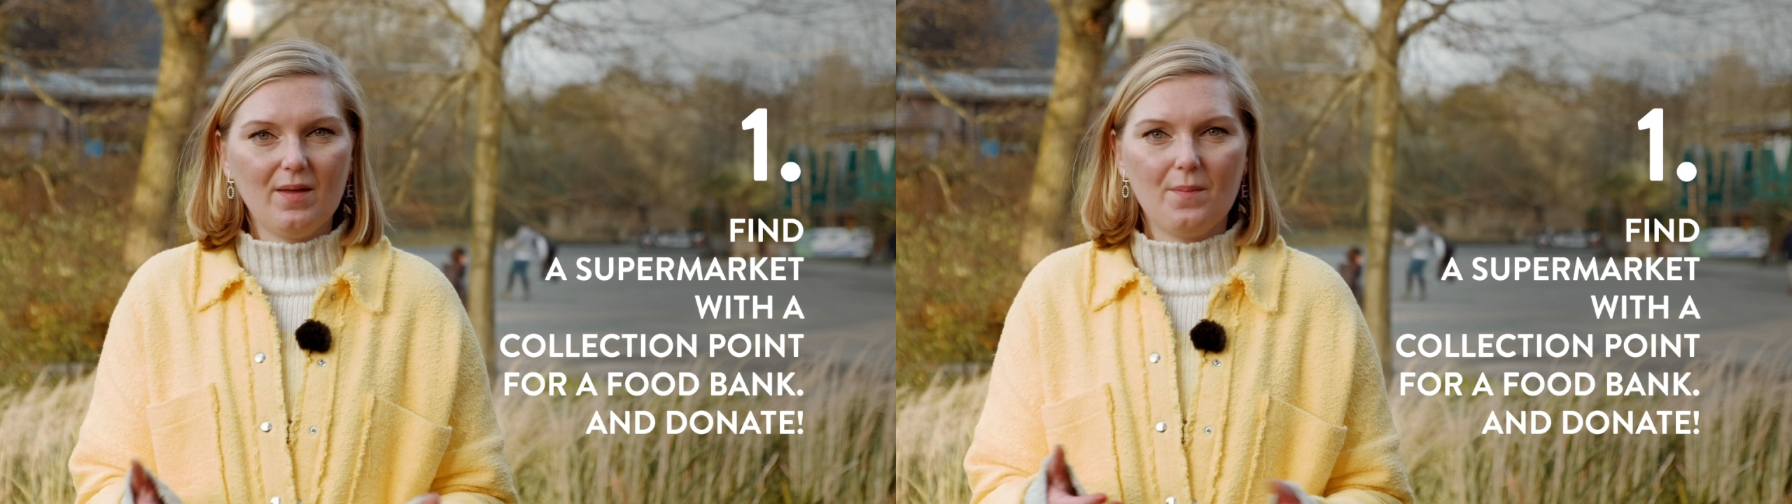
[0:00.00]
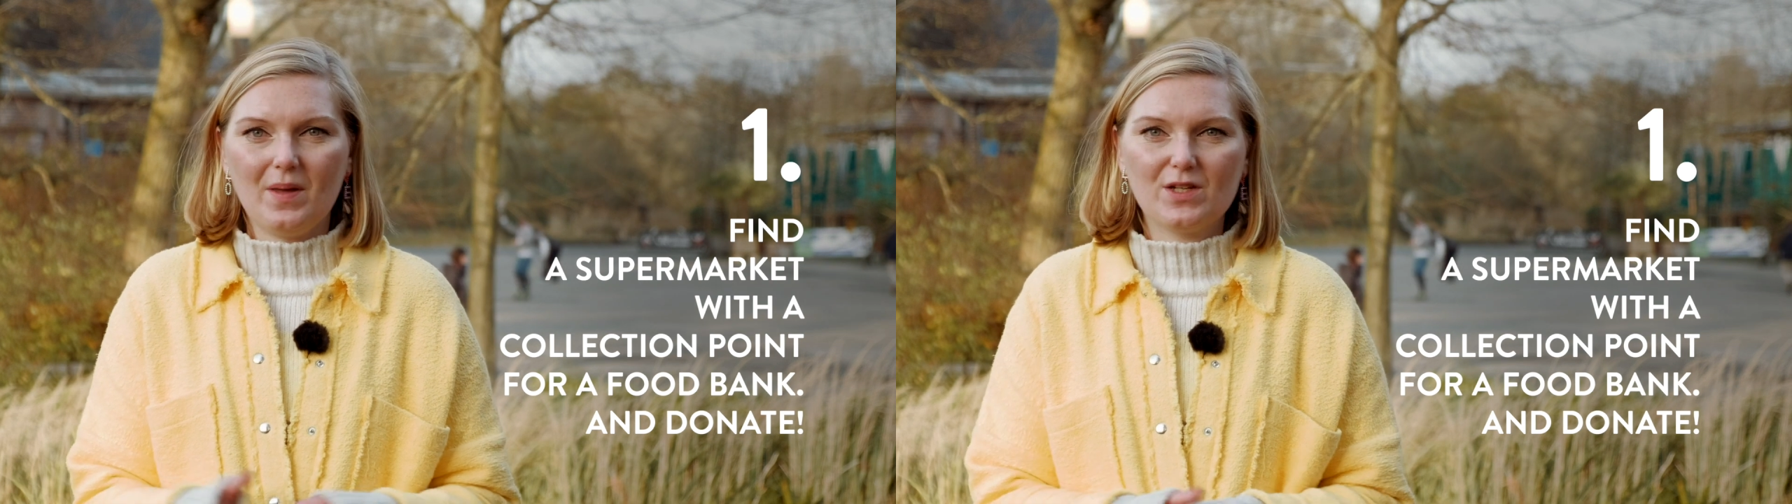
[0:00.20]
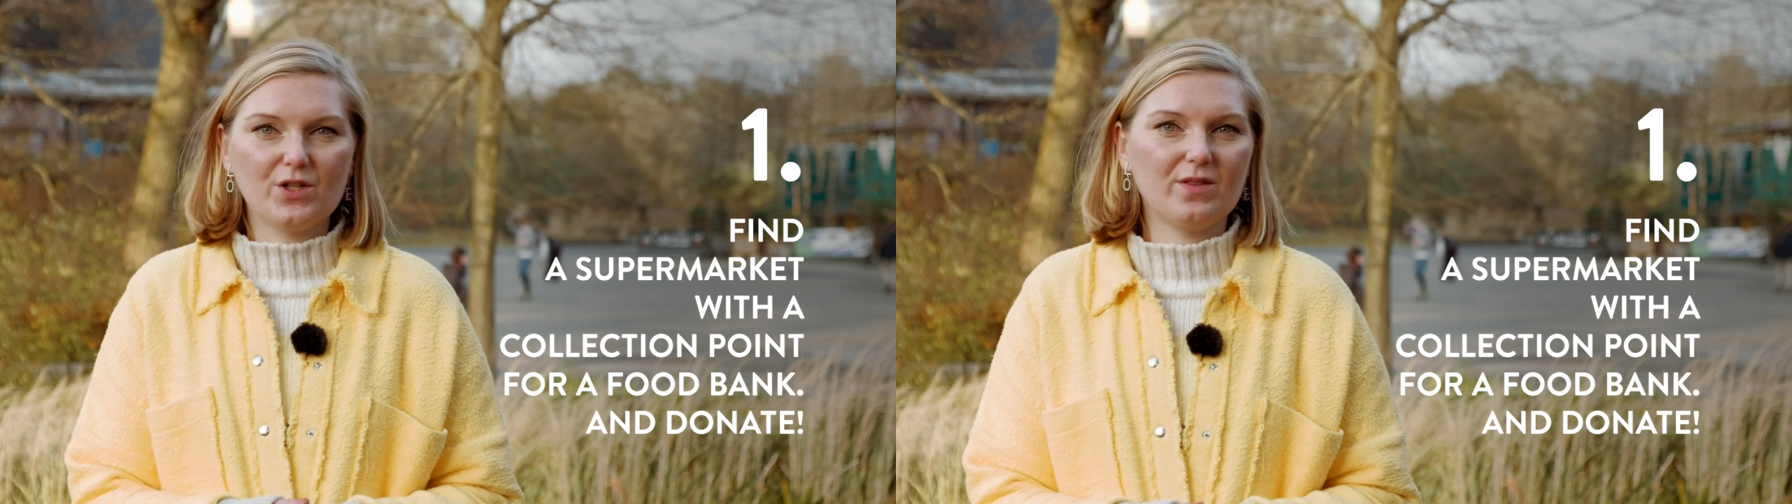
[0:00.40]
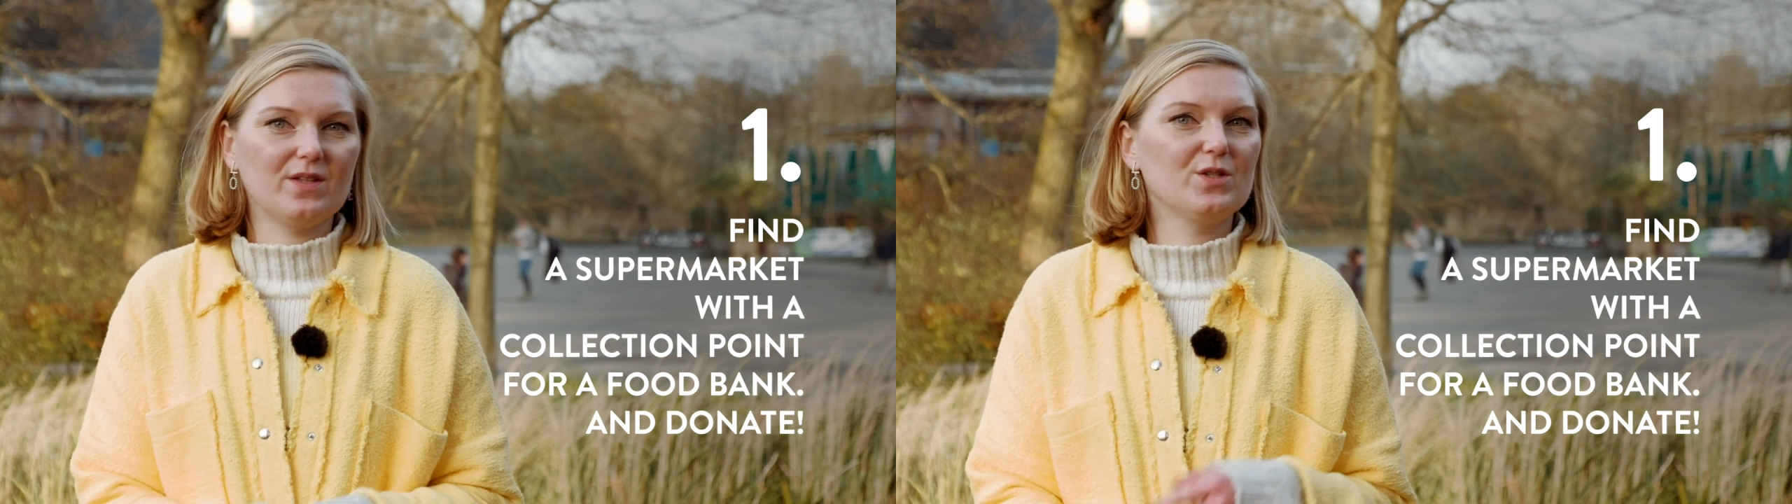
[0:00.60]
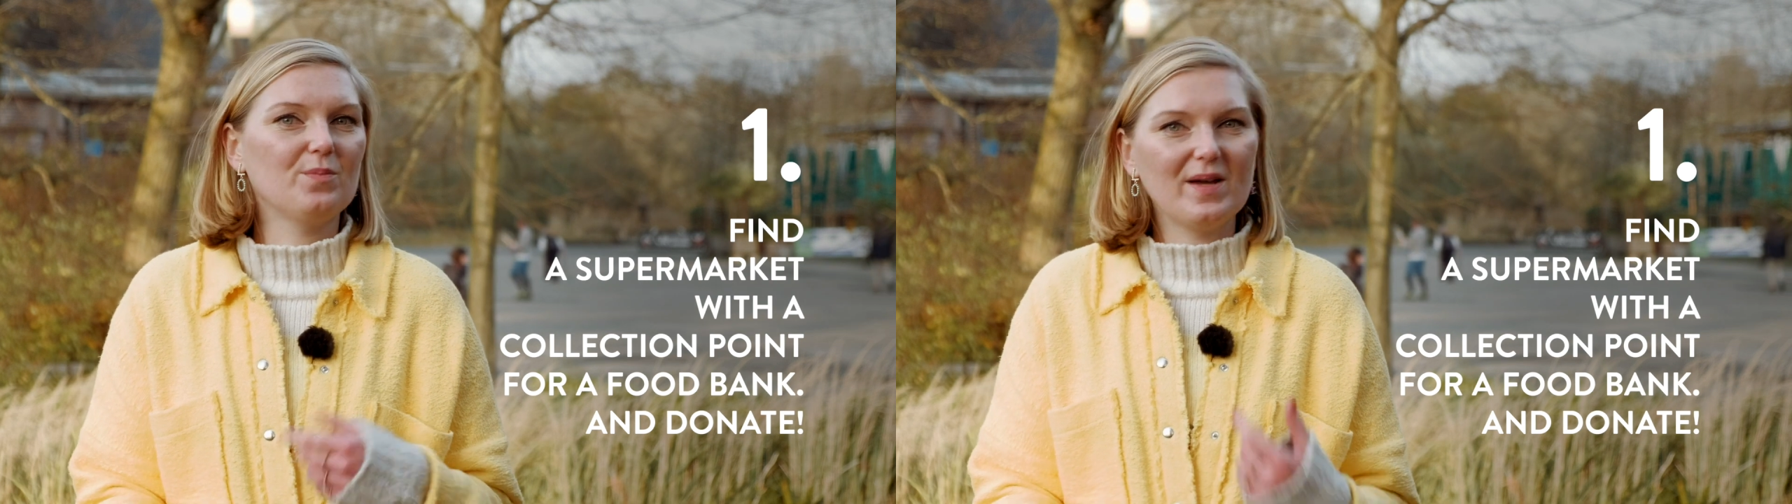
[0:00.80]
Make sure
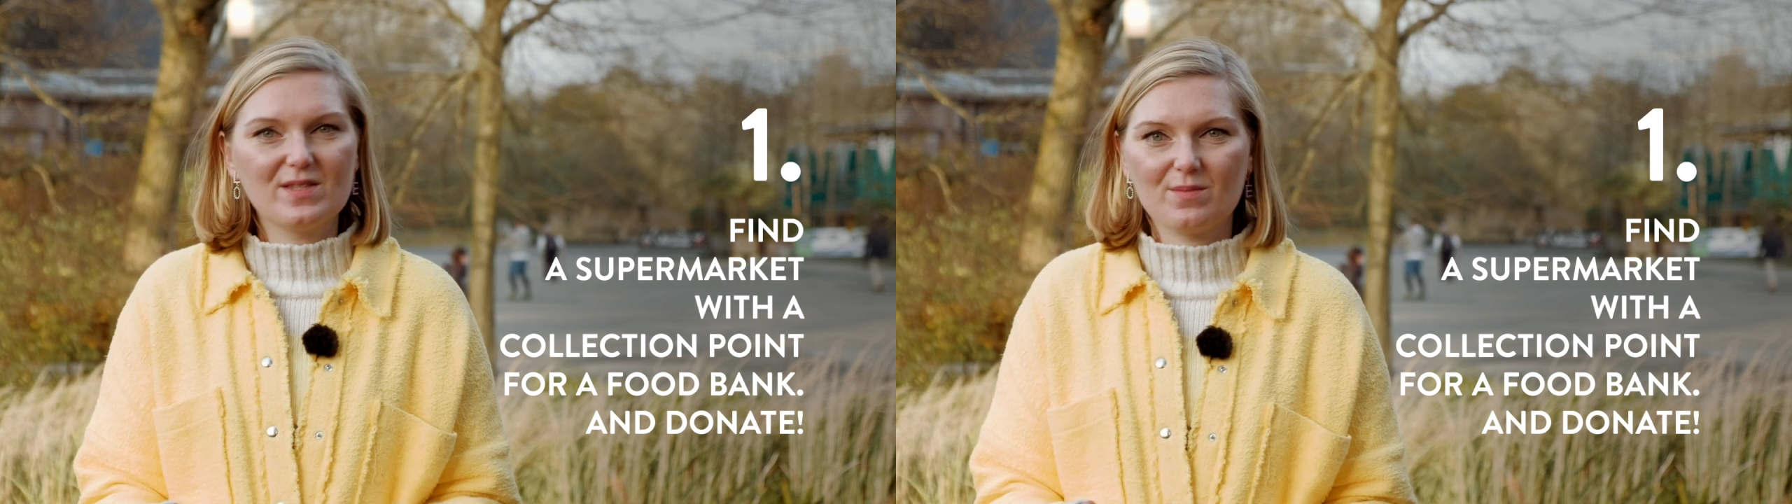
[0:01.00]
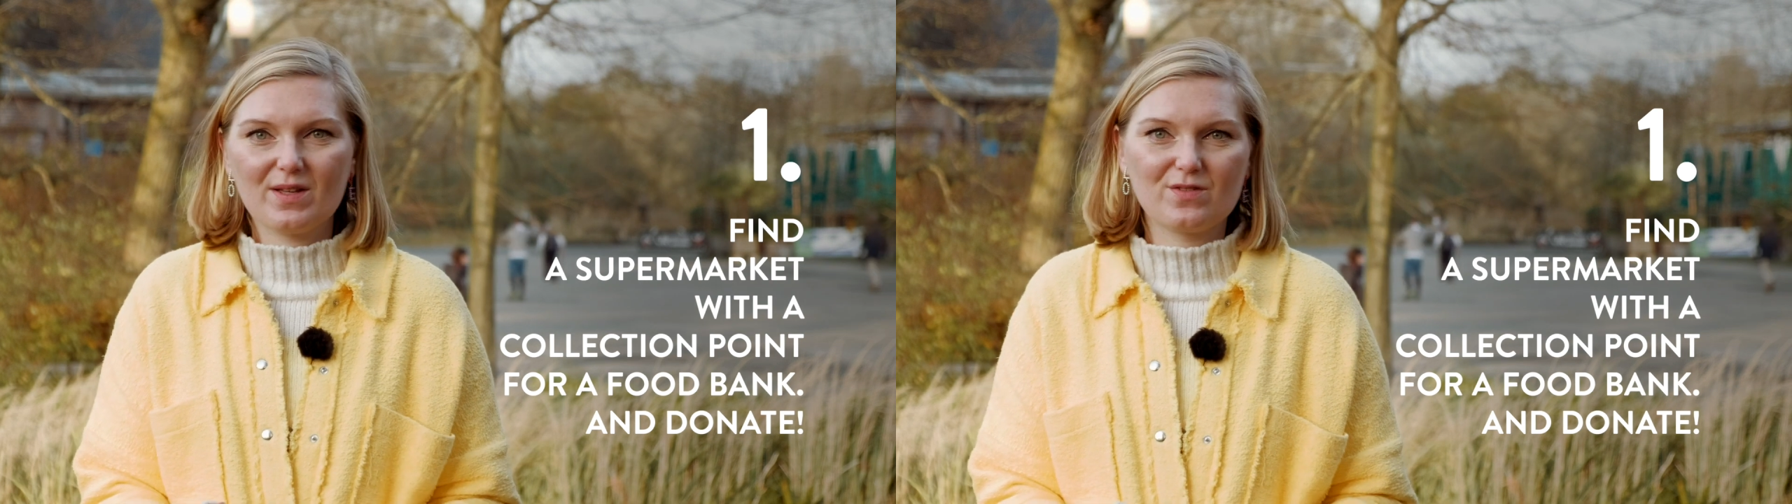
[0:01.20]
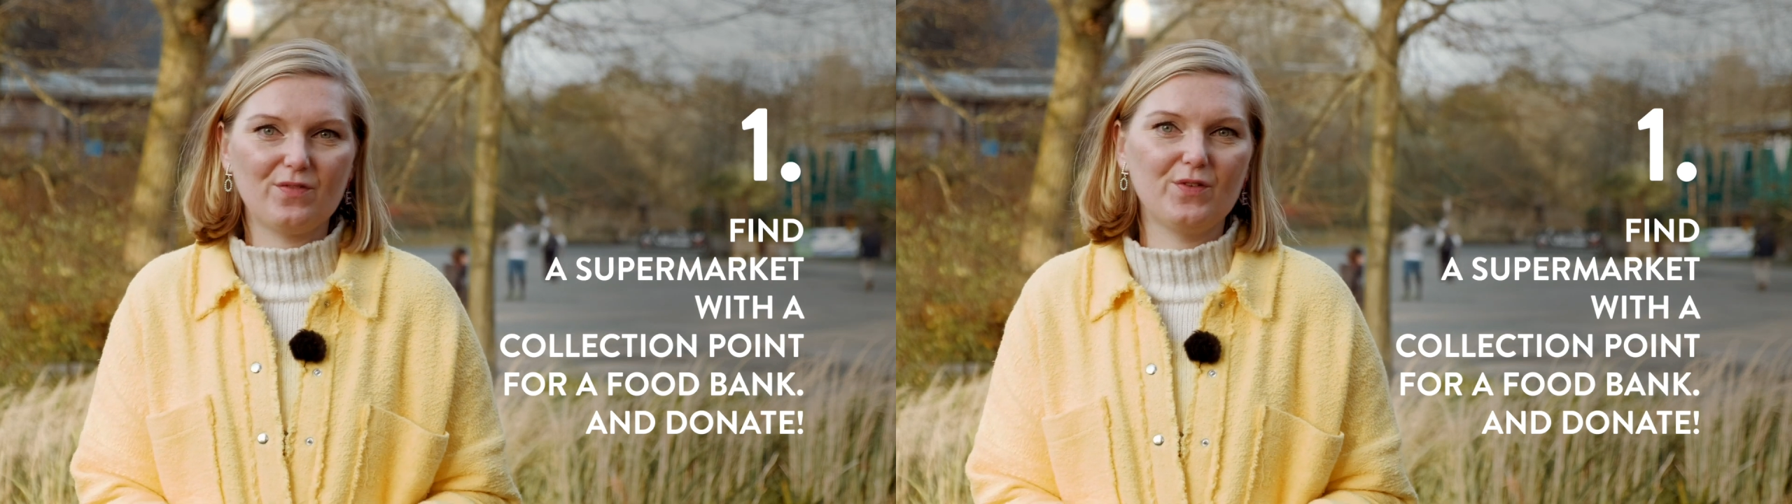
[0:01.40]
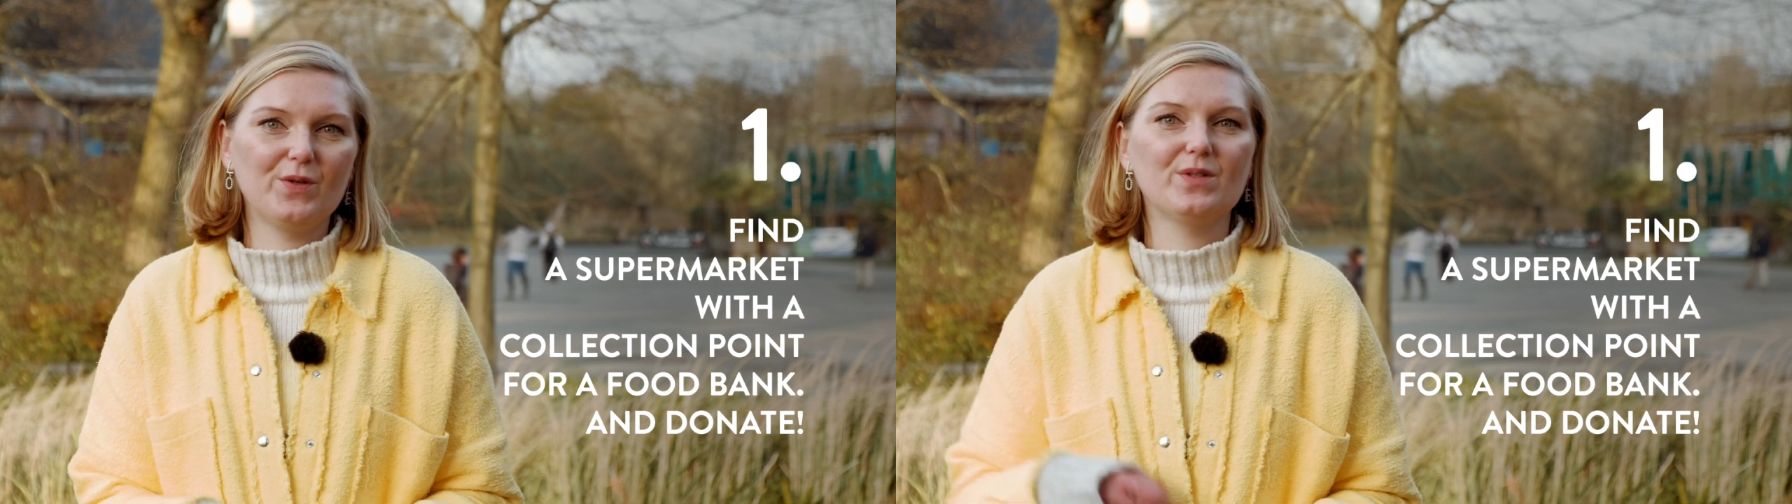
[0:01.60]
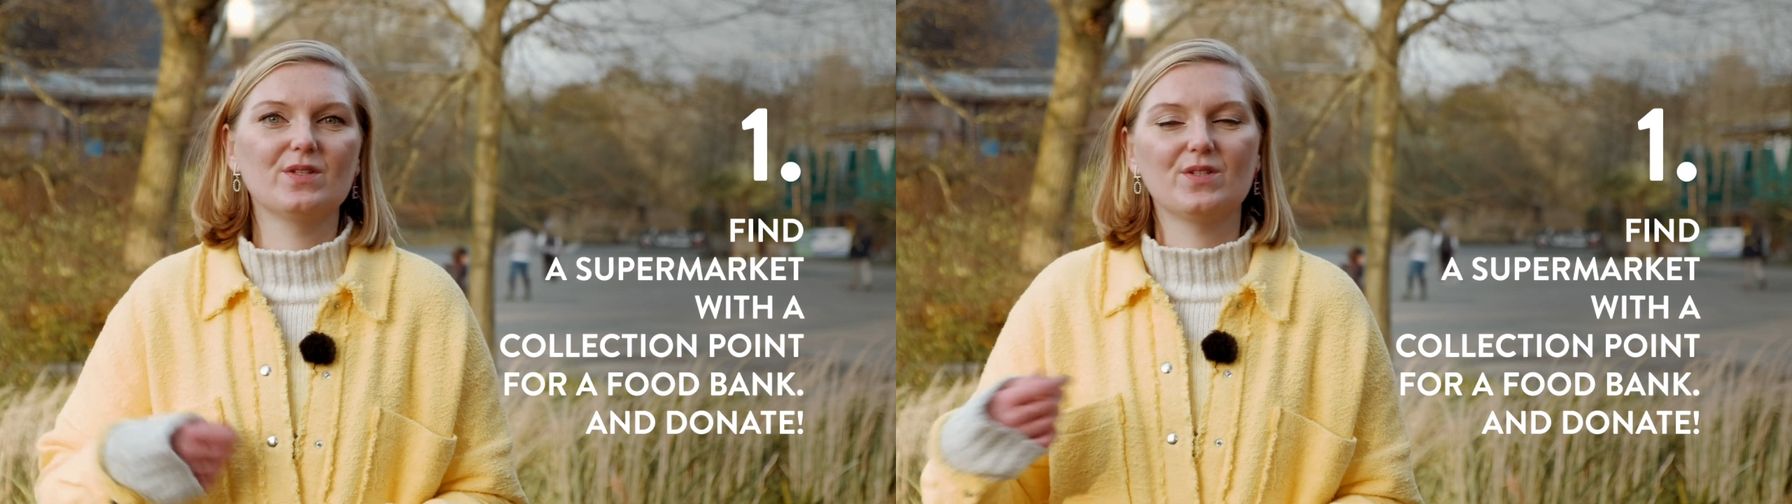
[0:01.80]
that you buy some extra food,